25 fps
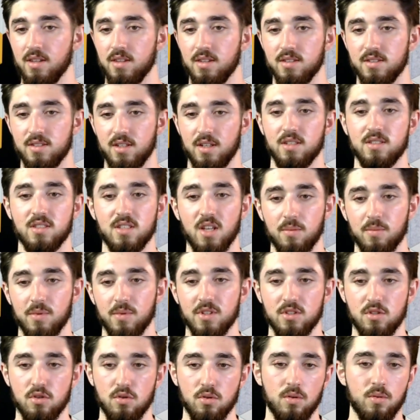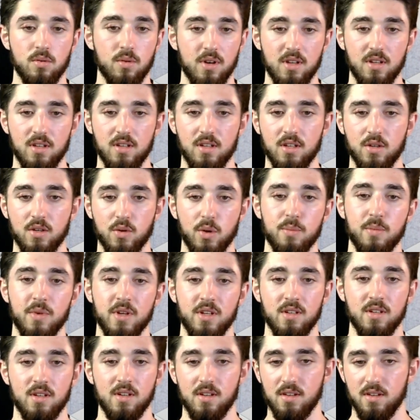the second step is to create
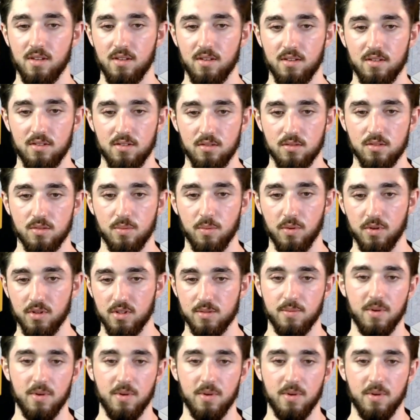equipment to support this